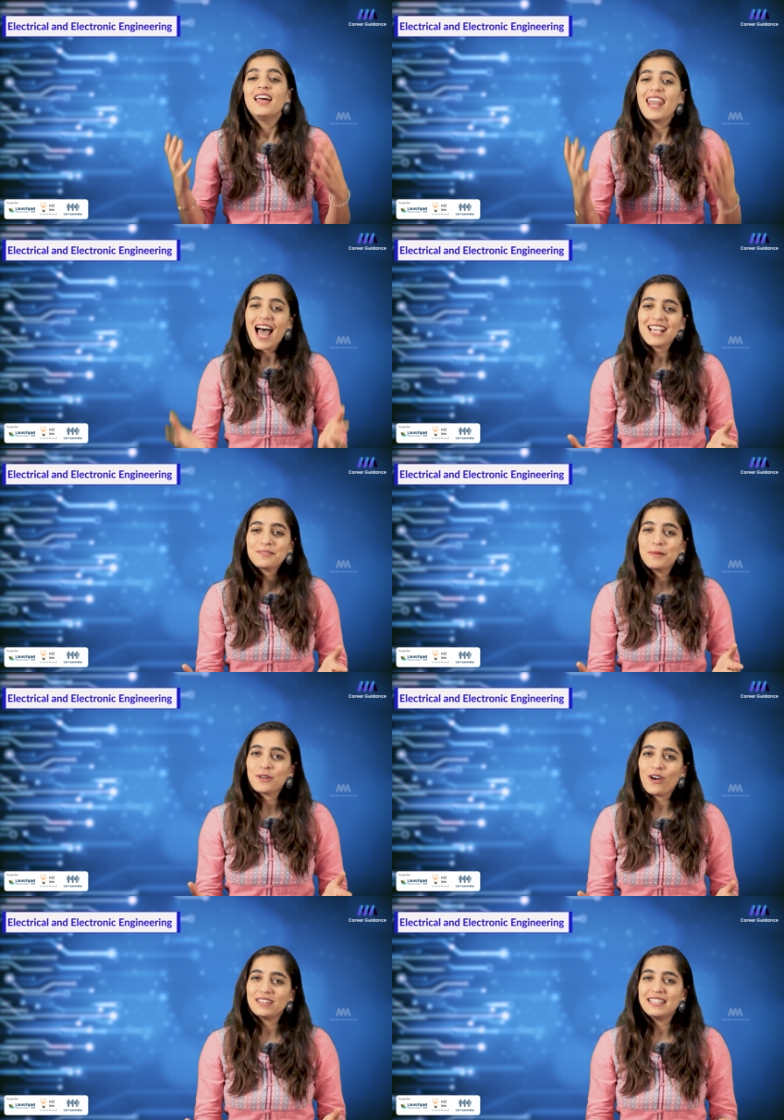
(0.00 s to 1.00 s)
Last but
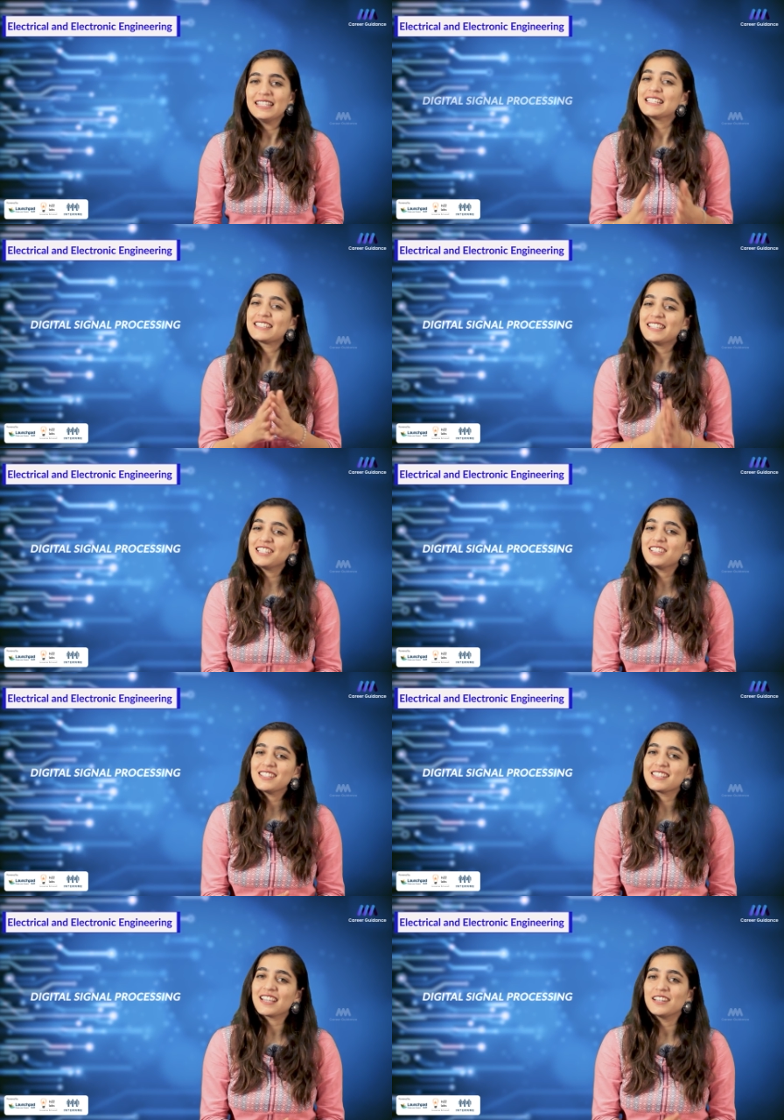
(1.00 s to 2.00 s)
not the least,
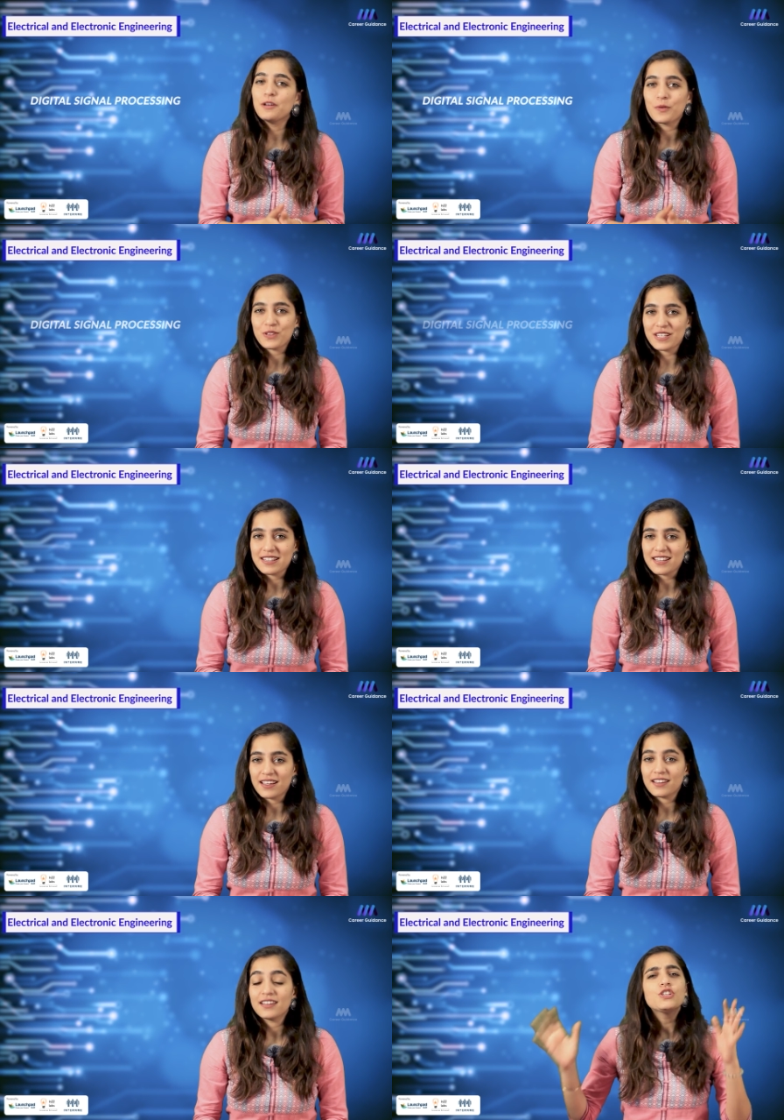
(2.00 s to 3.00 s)
digital signal processing.